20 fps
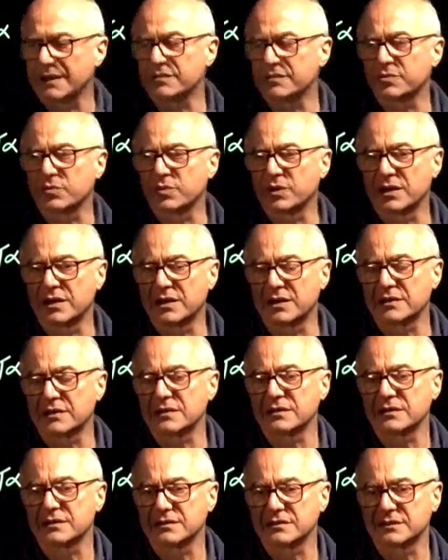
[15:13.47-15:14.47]
where
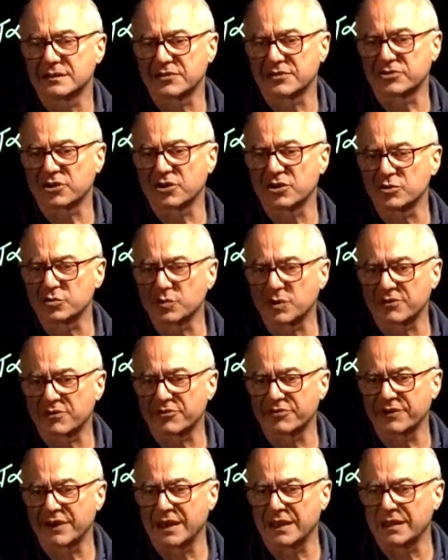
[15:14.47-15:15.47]
the soils were
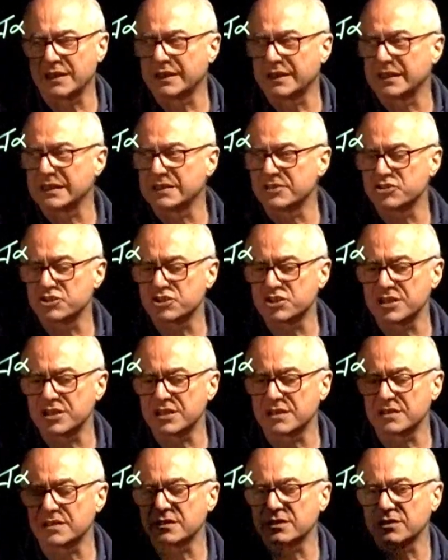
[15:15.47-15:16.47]
failing in
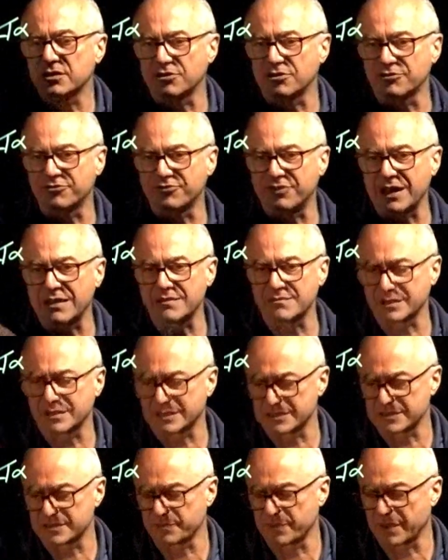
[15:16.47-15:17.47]
shear confinement
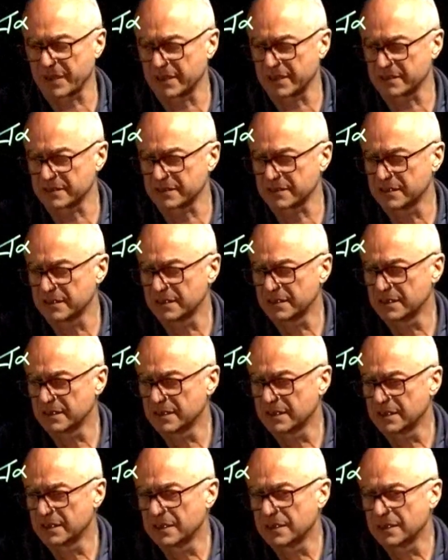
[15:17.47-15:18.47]
space.
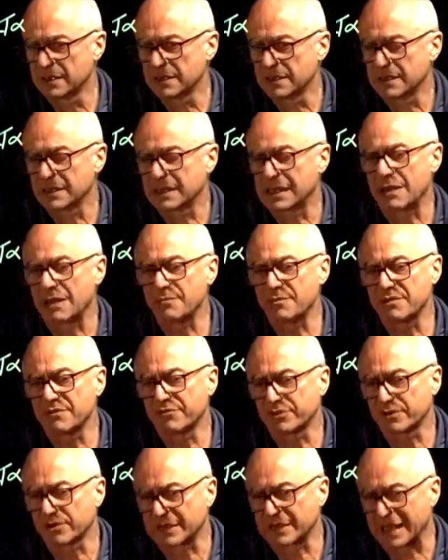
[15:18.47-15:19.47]
Coming
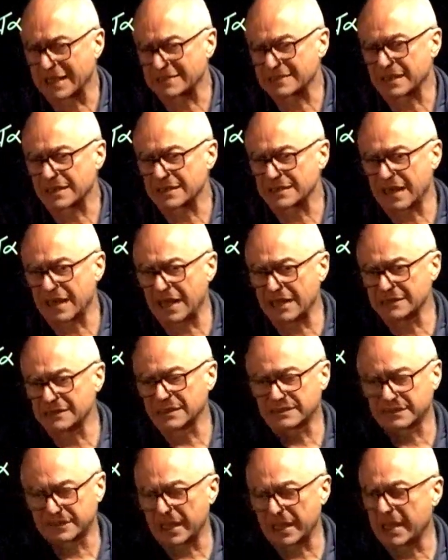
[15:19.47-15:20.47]
from
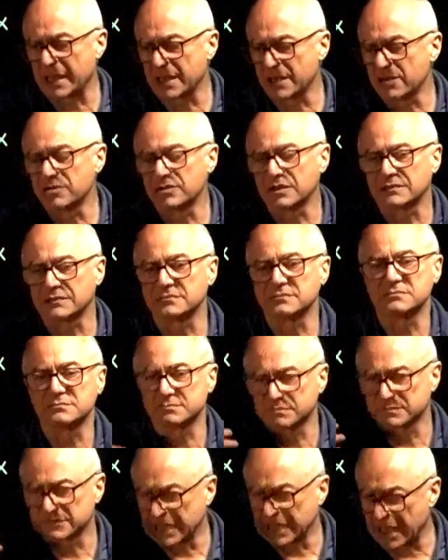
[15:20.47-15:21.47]
Casagrande, Taylor, and
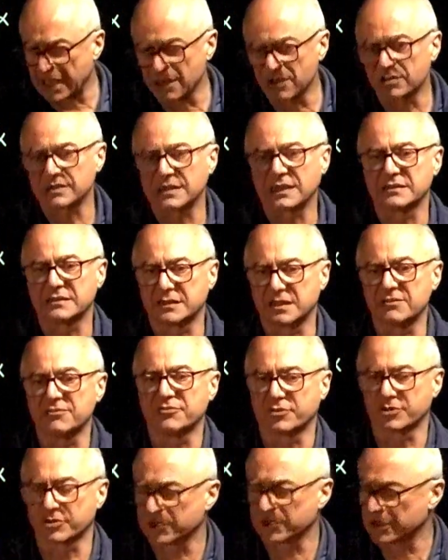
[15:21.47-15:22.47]
Taylor
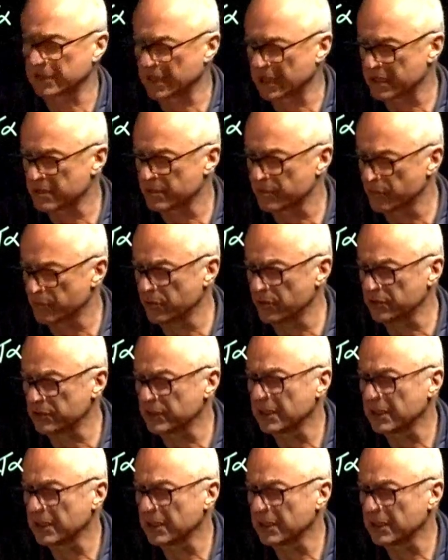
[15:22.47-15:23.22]
1948 book,